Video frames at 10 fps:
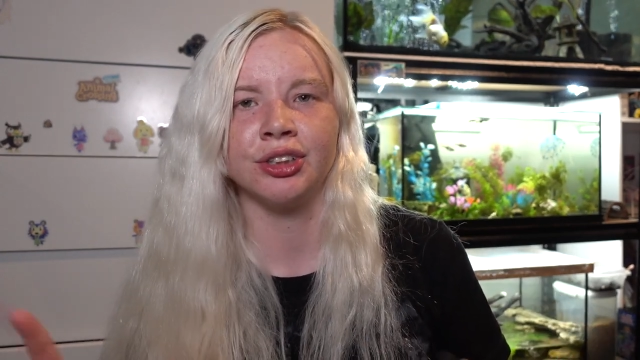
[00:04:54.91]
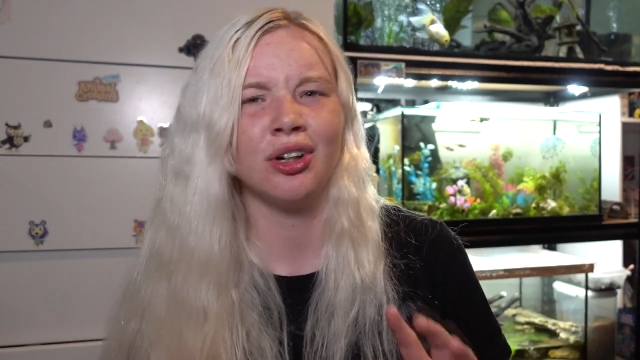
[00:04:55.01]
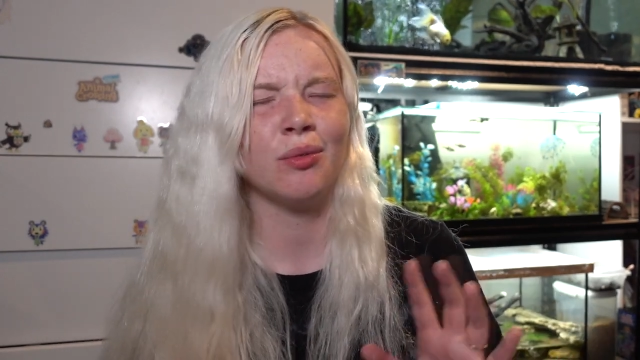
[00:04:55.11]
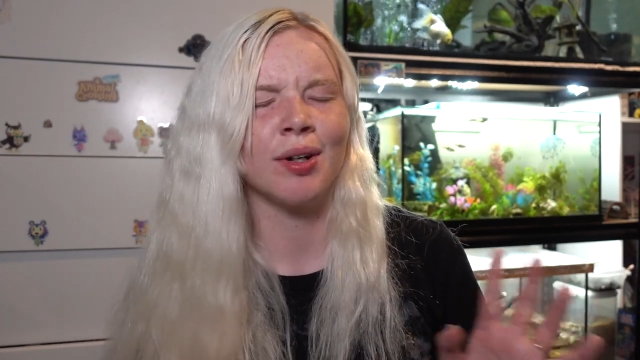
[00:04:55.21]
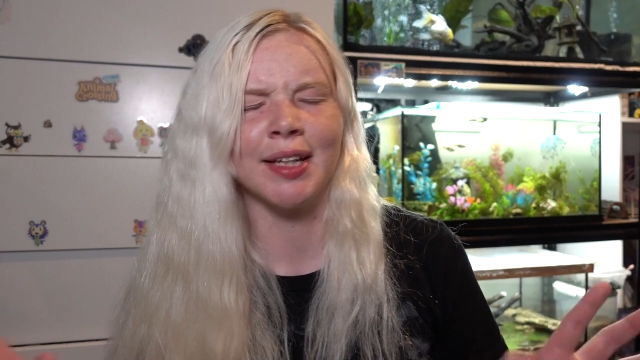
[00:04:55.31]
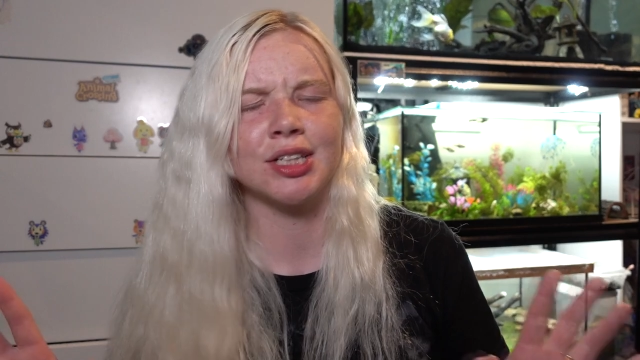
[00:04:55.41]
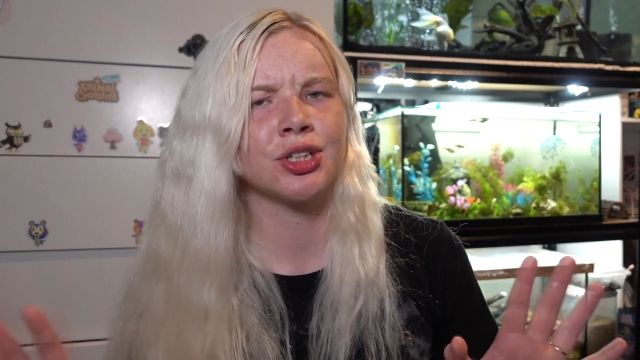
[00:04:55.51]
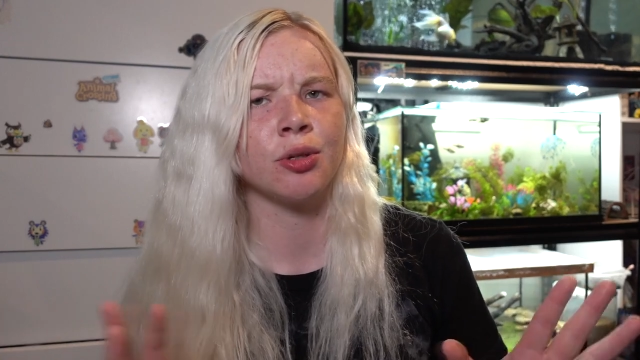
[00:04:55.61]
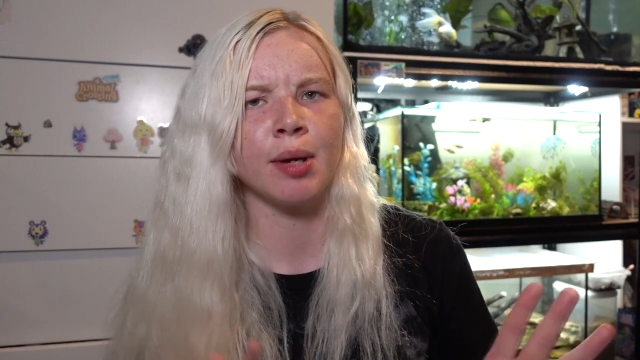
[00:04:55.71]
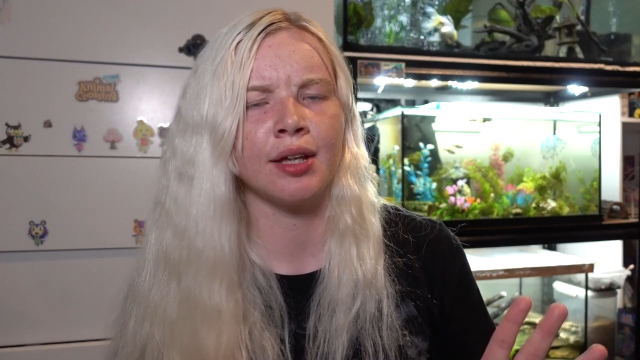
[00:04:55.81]
Not one that's
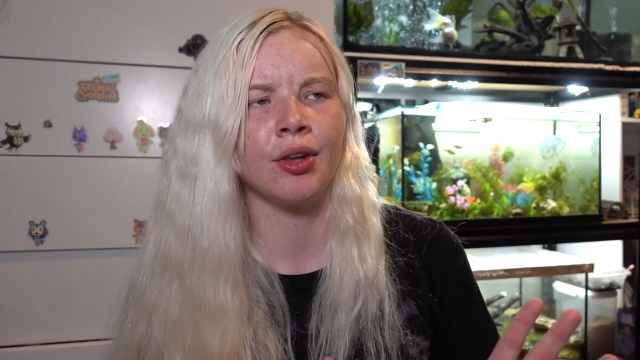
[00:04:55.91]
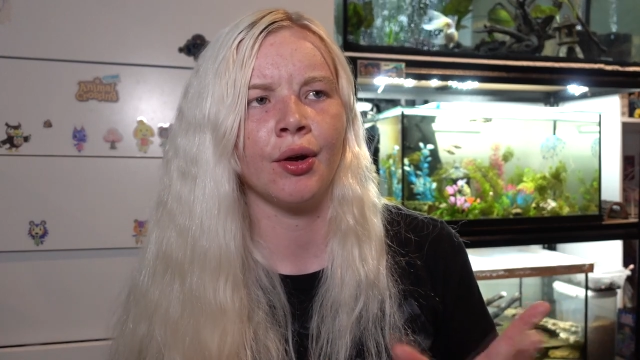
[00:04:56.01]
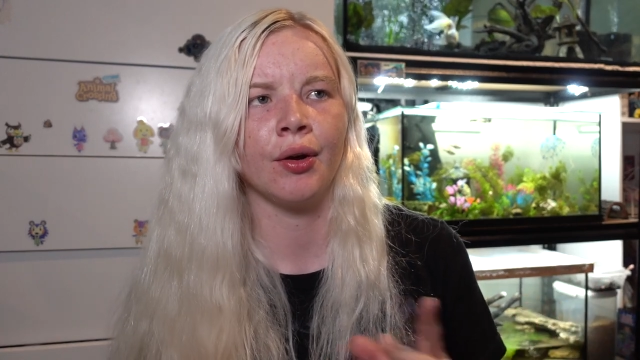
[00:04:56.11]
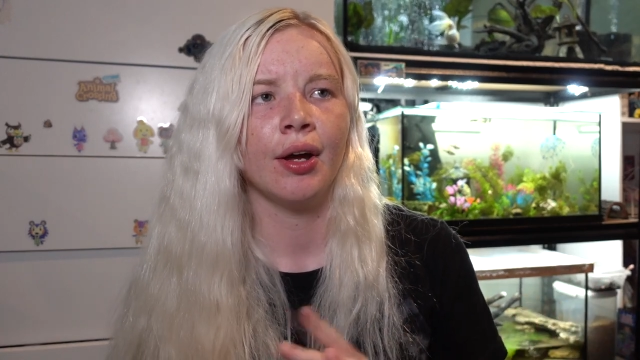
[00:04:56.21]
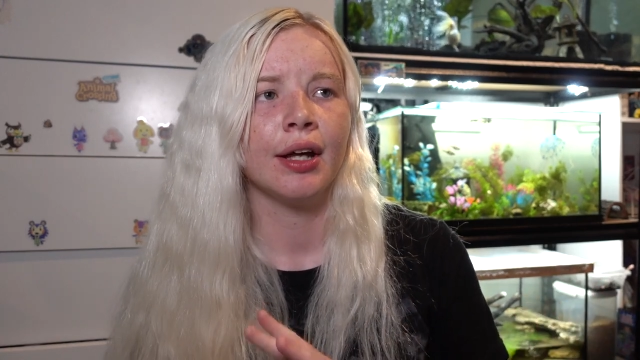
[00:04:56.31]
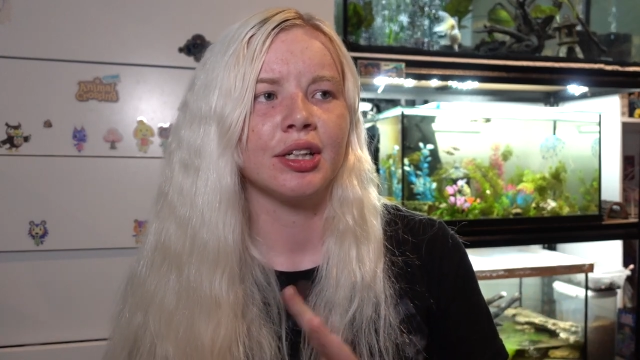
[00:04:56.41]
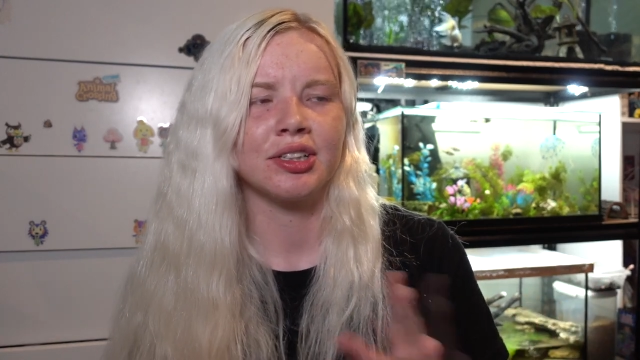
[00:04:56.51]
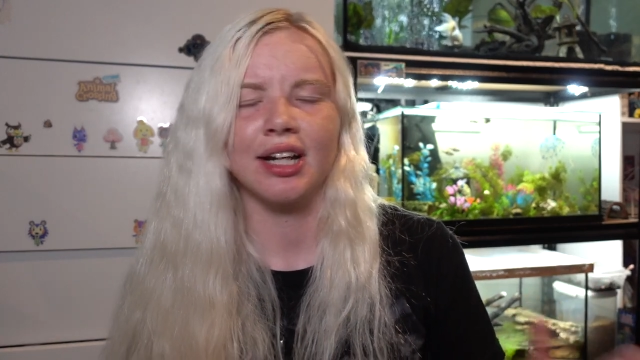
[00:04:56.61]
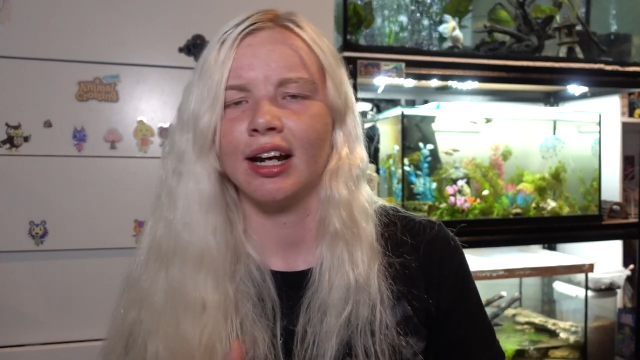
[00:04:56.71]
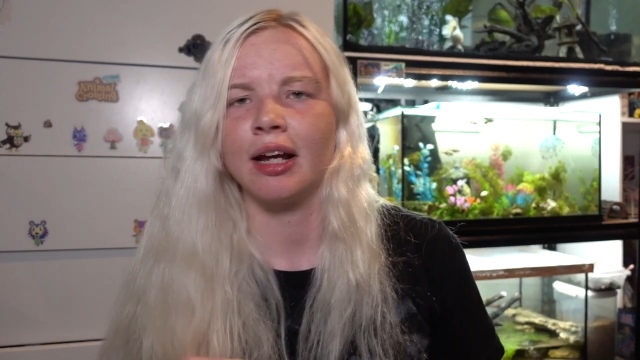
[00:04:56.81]
too big though,
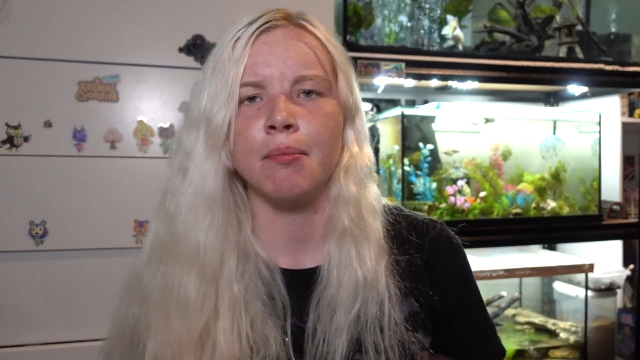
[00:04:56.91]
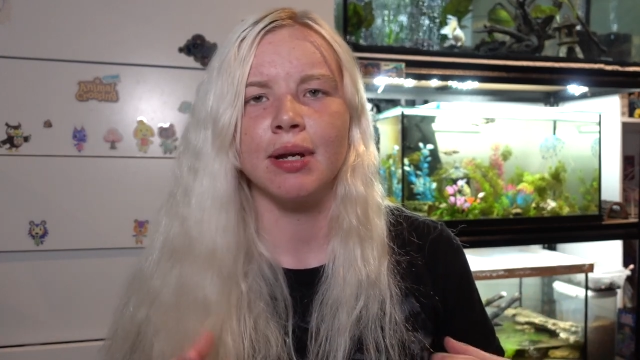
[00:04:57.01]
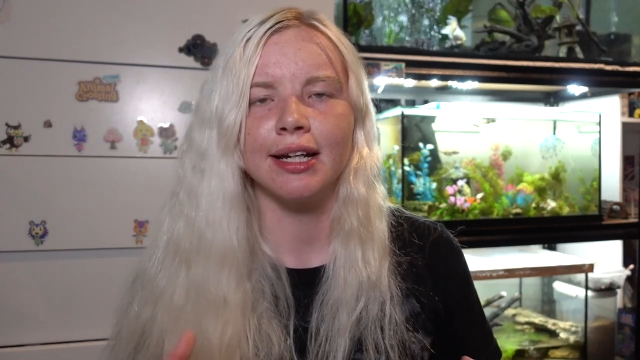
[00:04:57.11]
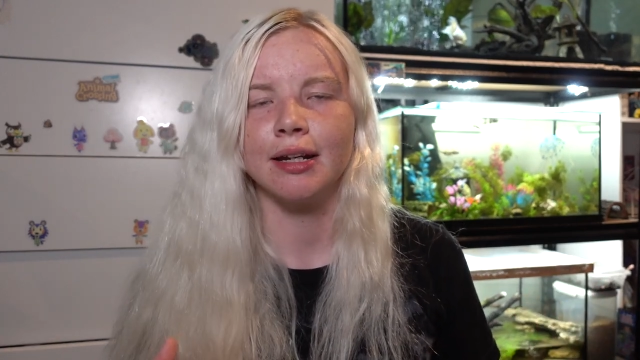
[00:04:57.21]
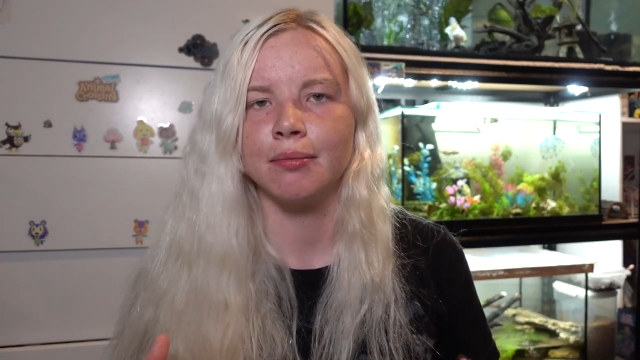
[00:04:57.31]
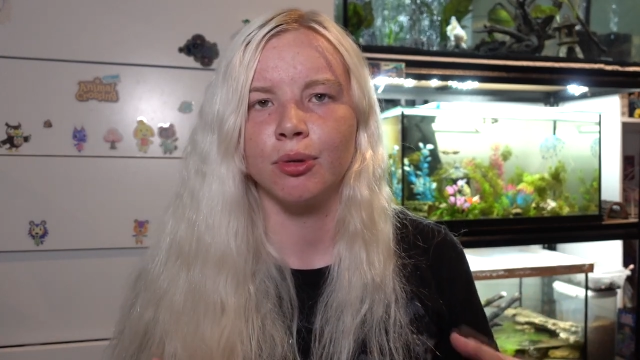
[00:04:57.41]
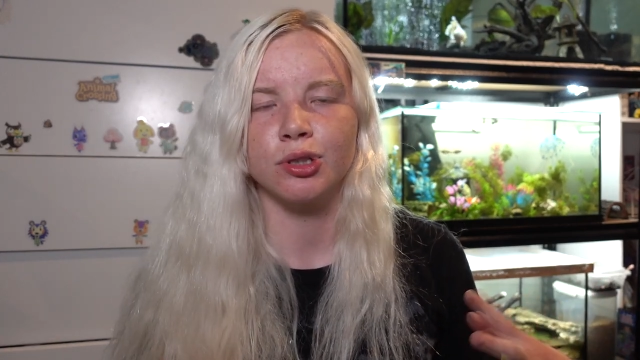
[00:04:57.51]
just kind of like a medium